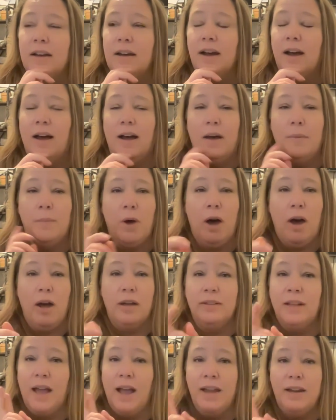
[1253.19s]

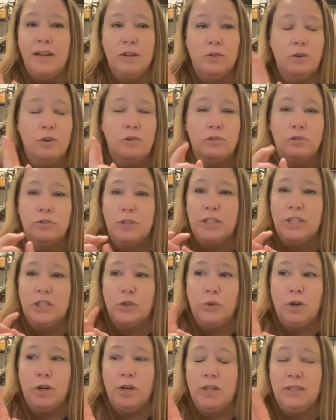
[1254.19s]
online in grocery
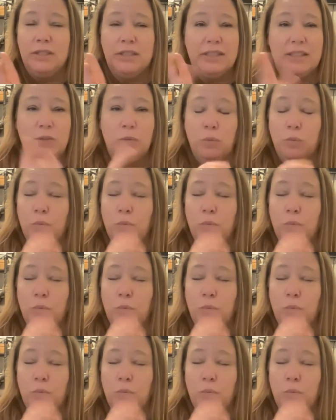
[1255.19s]
stores,